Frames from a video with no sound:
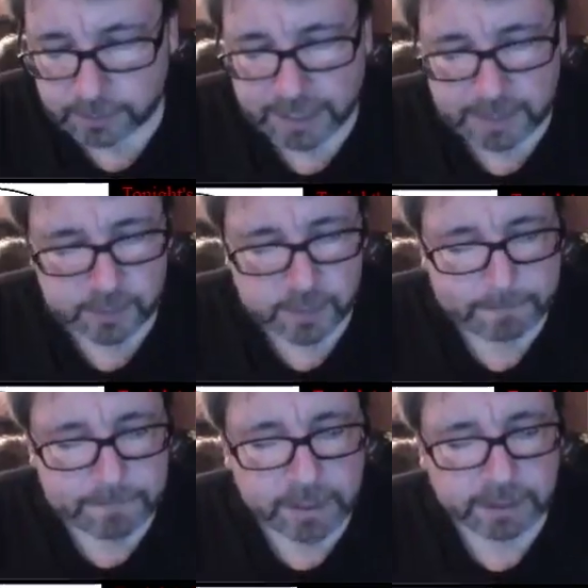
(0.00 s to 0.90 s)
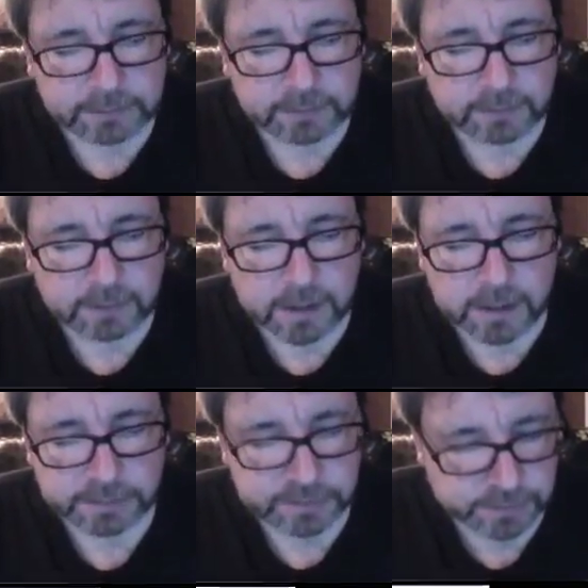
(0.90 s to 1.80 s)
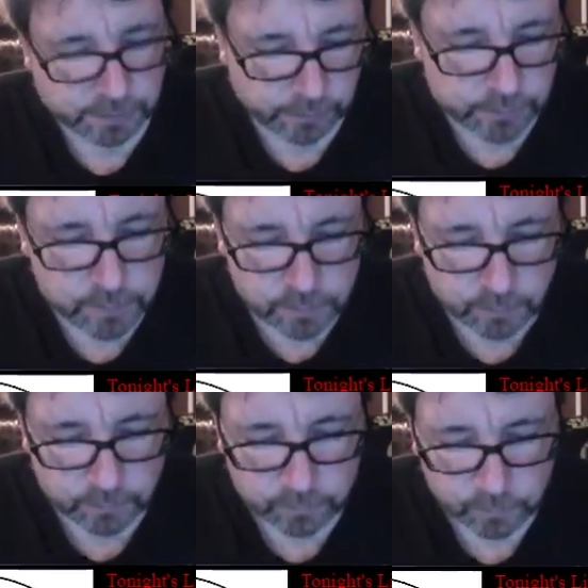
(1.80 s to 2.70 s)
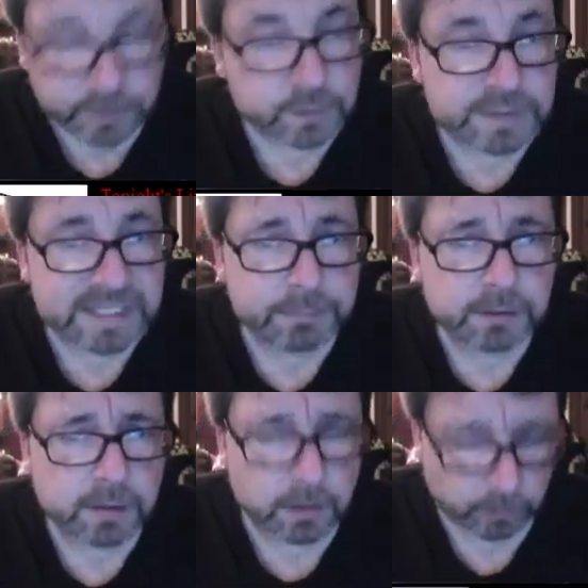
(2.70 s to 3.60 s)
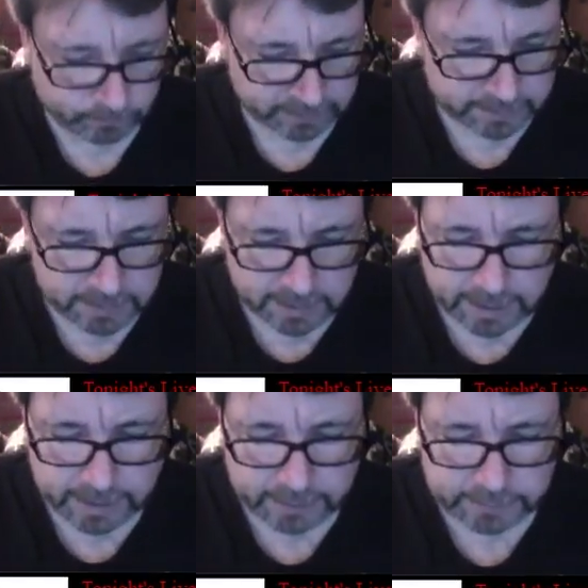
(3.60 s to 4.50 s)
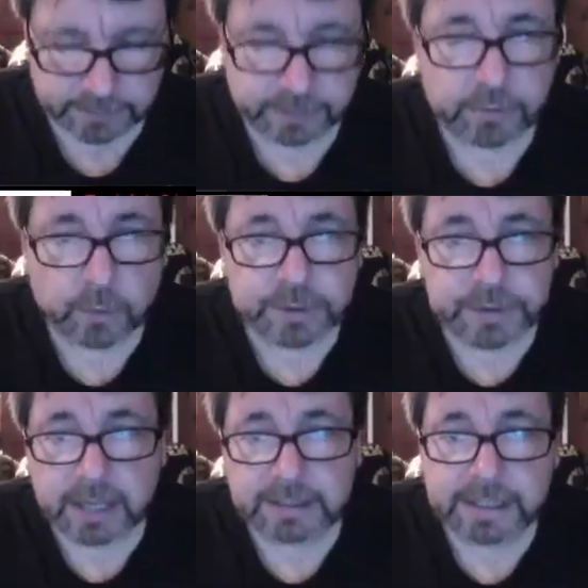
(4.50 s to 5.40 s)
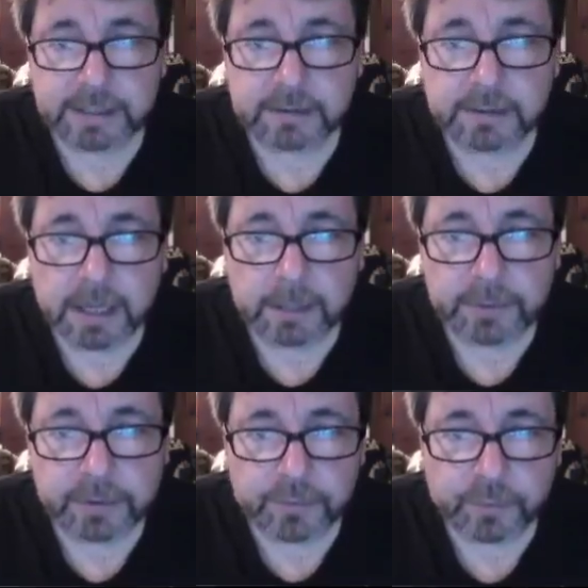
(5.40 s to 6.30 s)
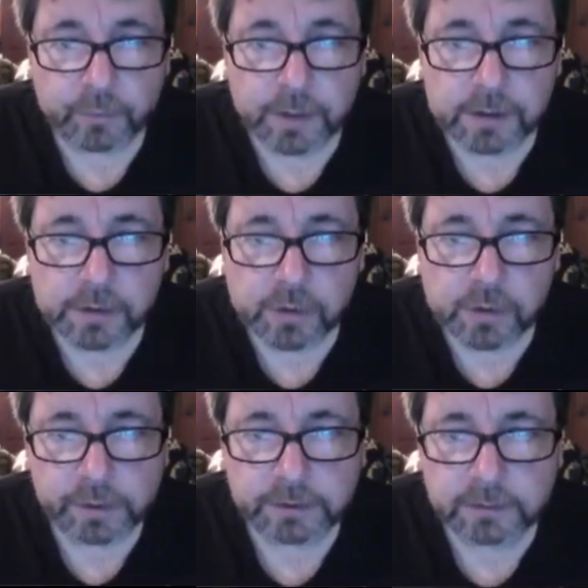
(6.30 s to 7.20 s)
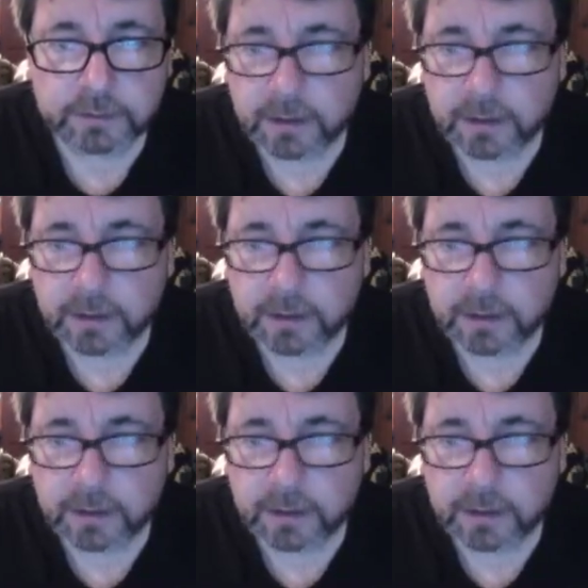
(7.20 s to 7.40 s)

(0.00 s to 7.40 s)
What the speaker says: paper, but also what you see below. And, of course, you got down there a copy of Rare Coin